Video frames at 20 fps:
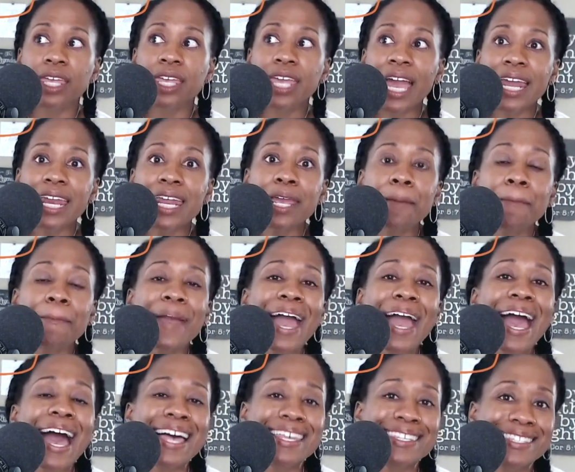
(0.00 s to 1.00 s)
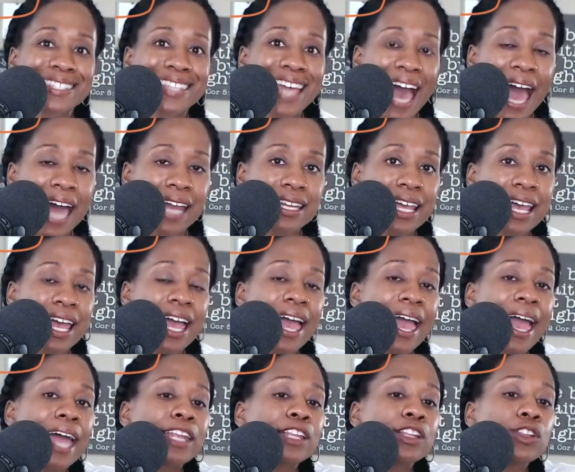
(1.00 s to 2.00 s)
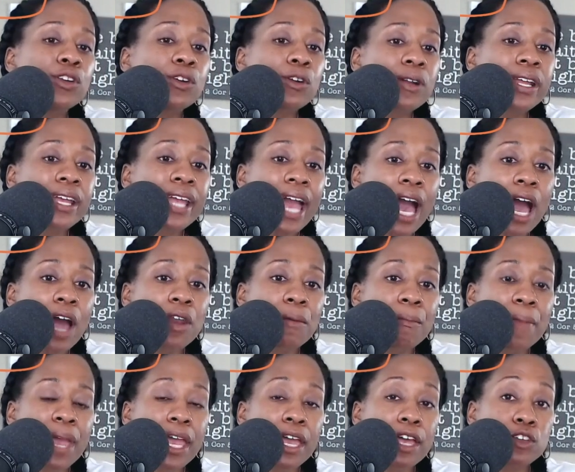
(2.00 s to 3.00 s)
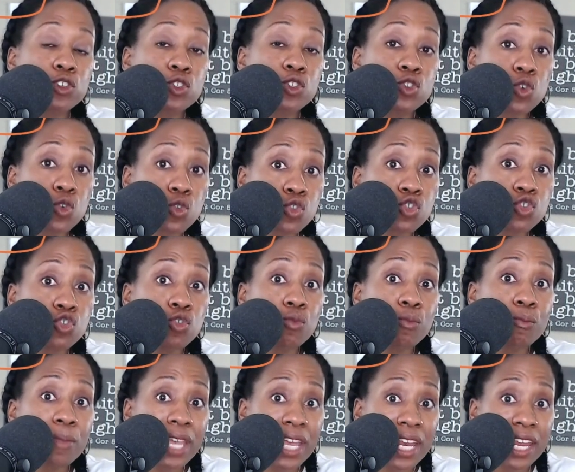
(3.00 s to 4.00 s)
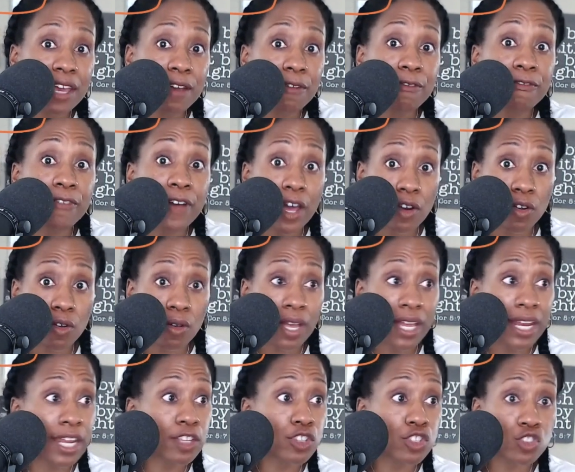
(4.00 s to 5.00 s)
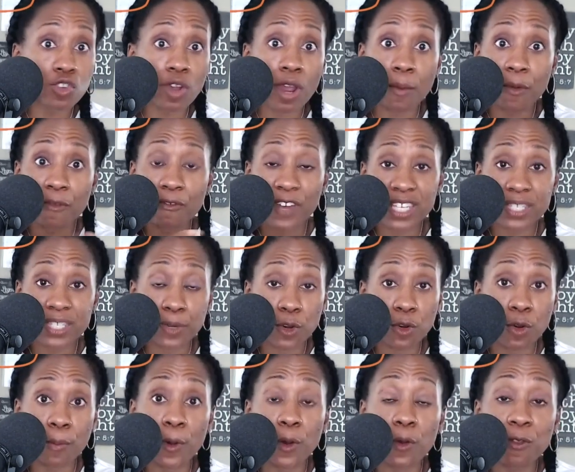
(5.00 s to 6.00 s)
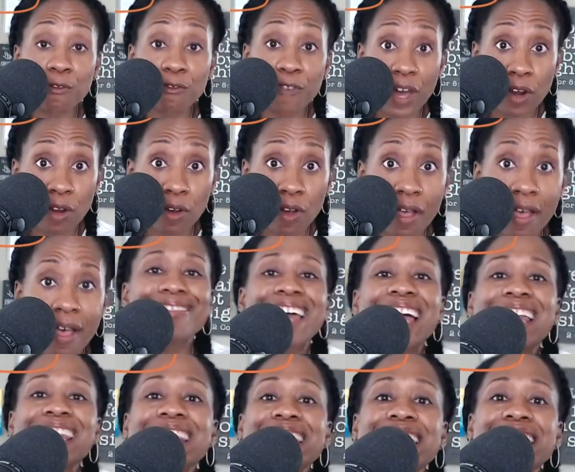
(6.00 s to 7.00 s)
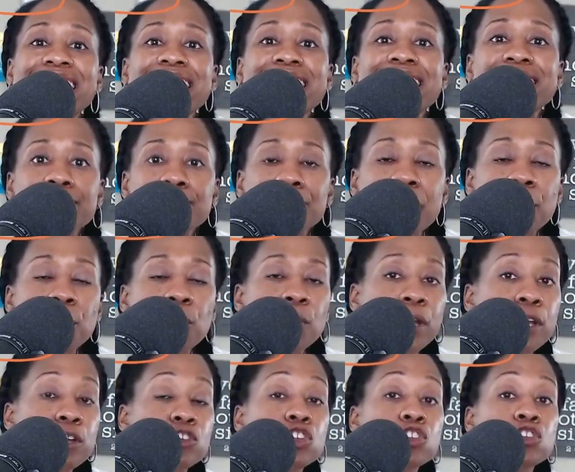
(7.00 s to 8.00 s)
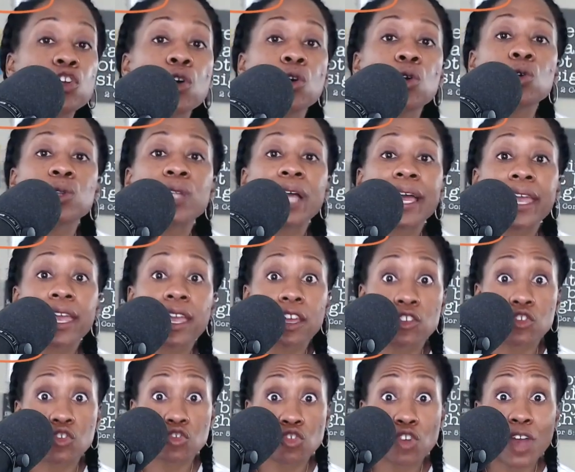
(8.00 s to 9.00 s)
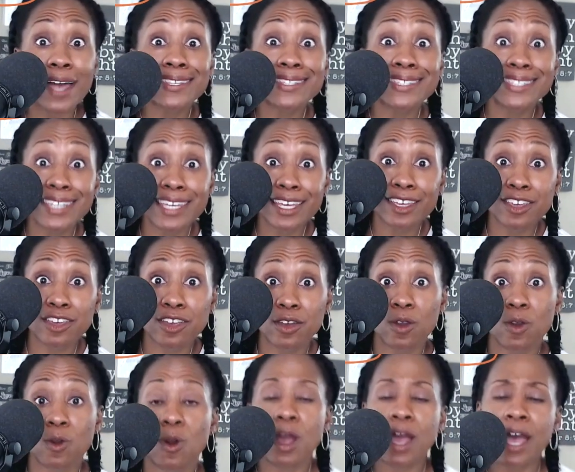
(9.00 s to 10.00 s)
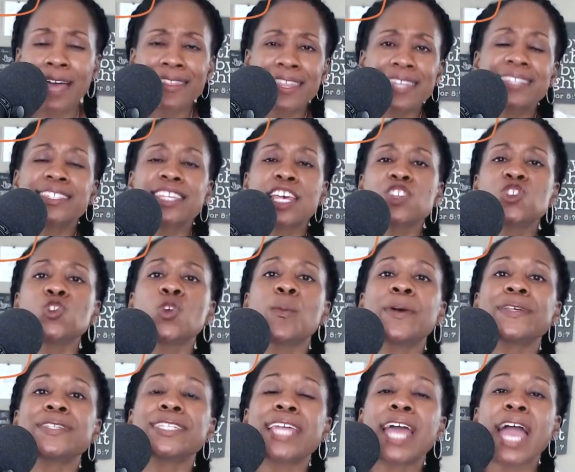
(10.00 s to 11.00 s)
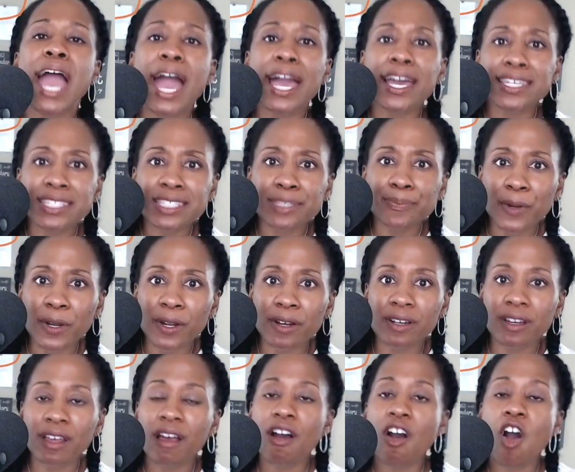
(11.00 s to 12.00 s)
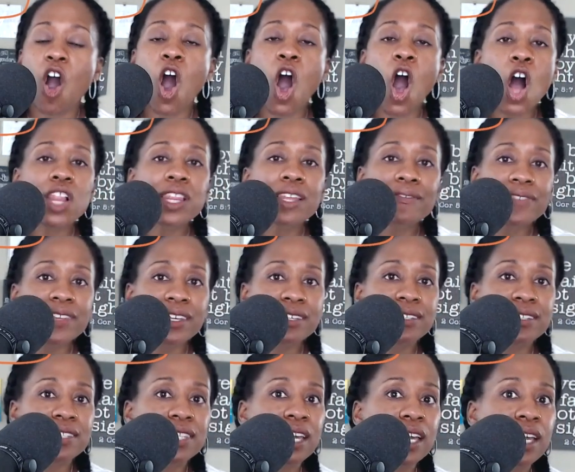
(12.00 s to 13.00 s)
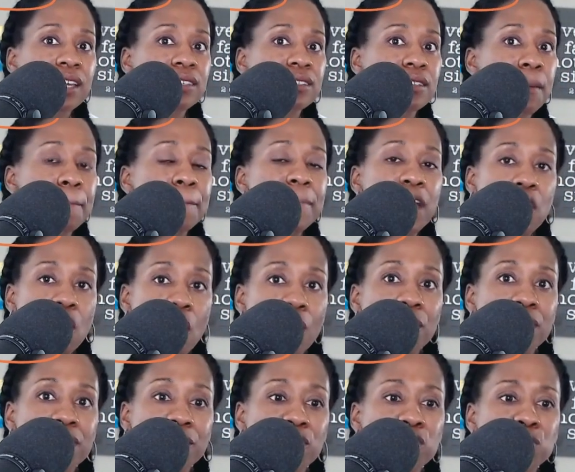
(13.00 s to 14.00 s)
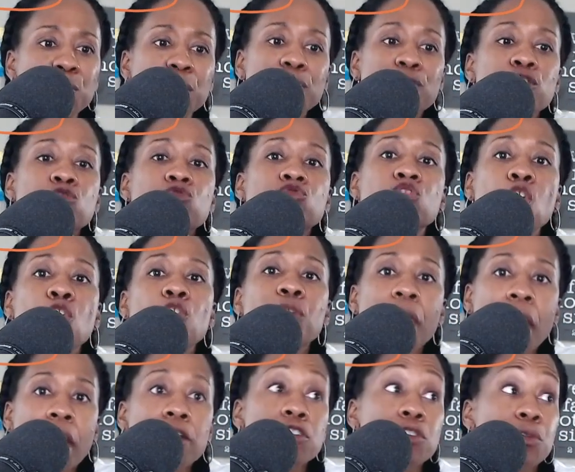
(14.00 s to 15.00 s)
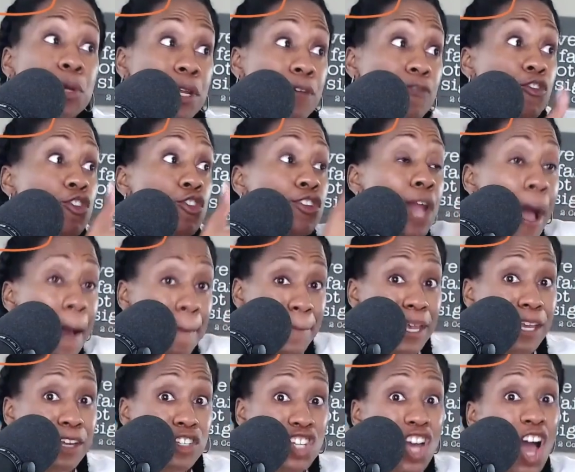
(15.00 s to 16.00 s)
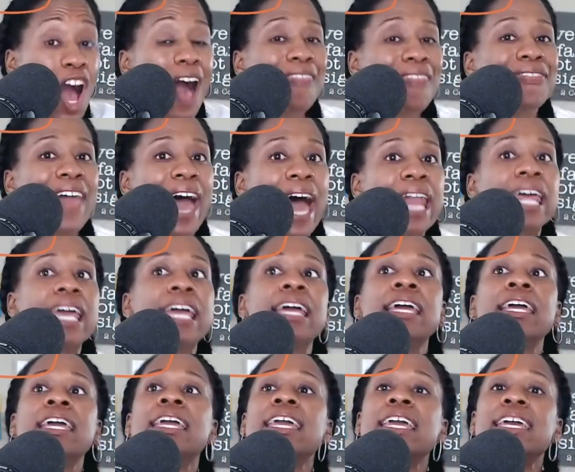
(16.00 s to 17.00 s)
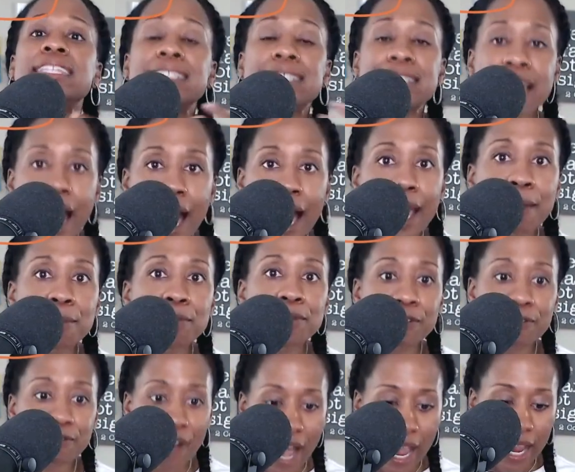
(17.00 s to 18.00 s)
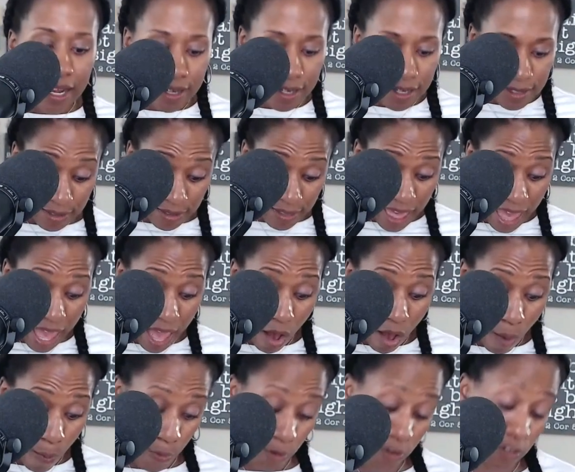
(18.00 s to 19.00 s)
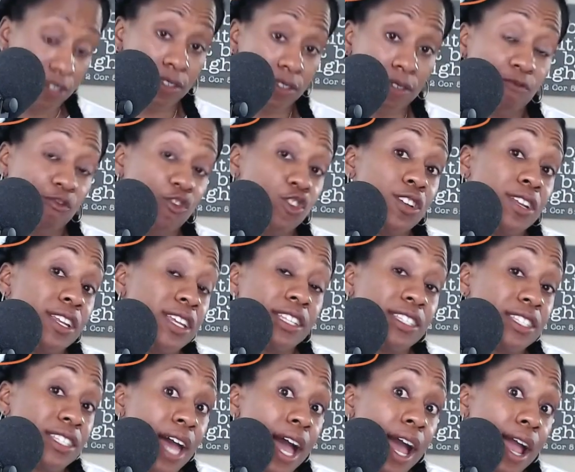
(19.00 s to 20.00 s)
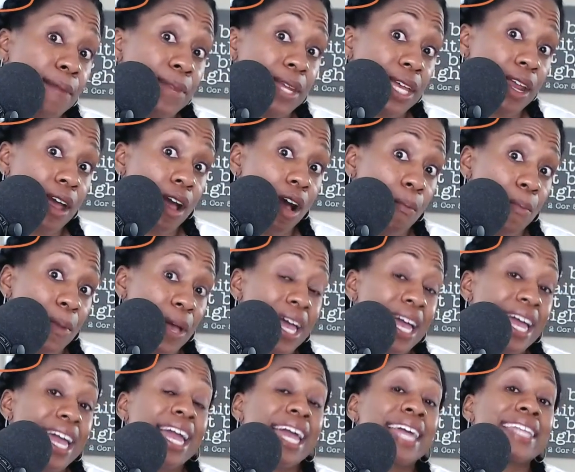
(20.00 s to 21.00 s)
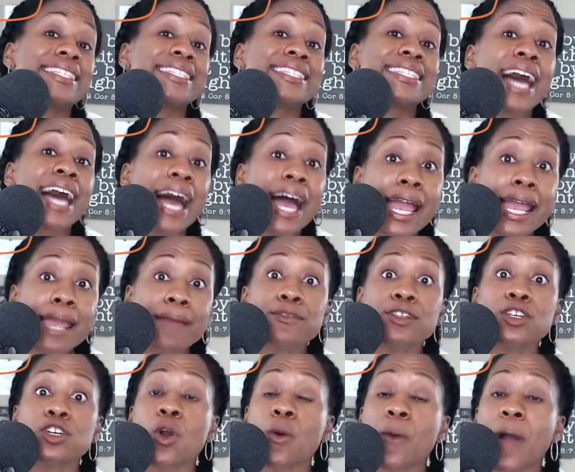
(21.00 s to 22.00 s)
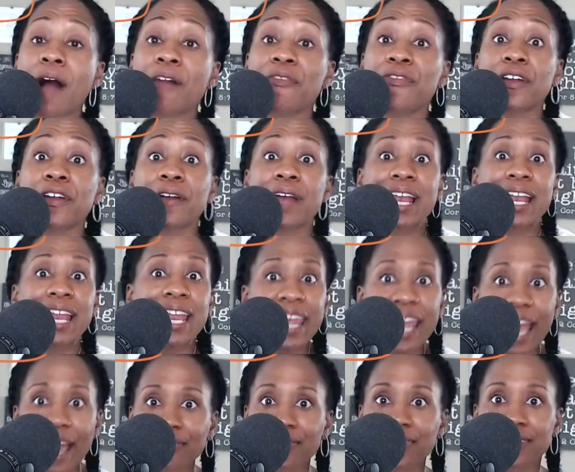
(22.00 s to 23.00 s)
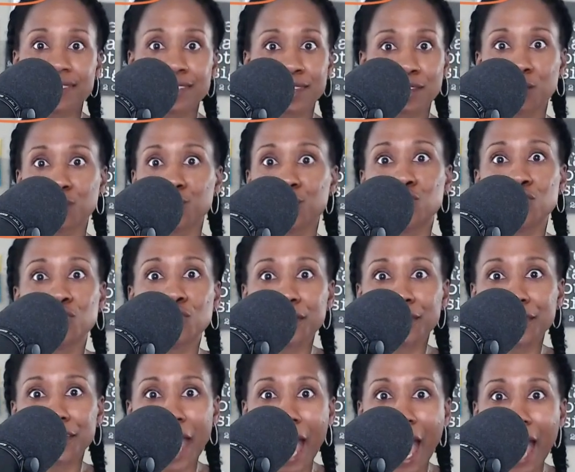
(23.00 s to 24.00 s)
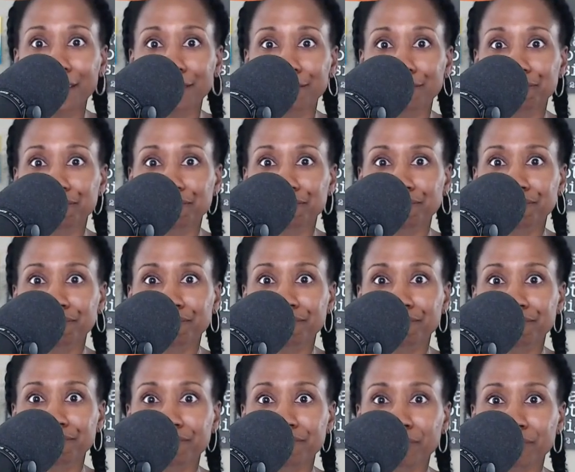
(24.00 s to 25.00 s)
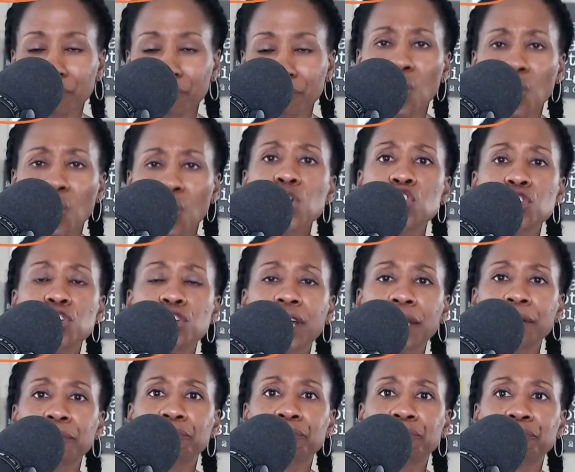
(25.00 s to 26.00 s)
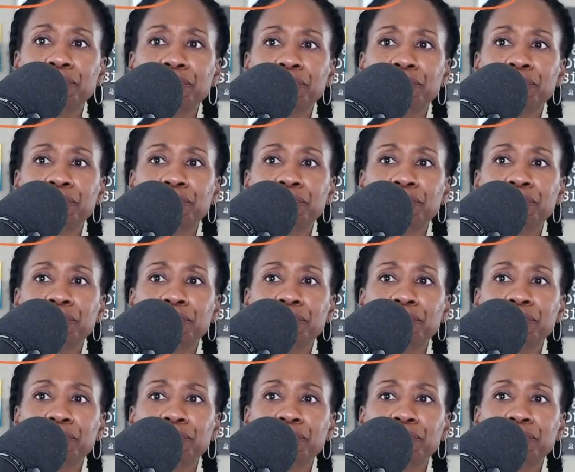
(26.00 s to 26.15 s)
Getting past that and learning how to make a social media funnel, an Instagram or Facebook or both funnel that leads people into know, liking, and trusting you, that sets you up as an expert. All of these things make all the difference. But if you don't know how to do it, and if you're not being taught that, it's time to find help, which is it's time to get help. It's time to go out there and get the skills that you need to get. Wouldn't you agree?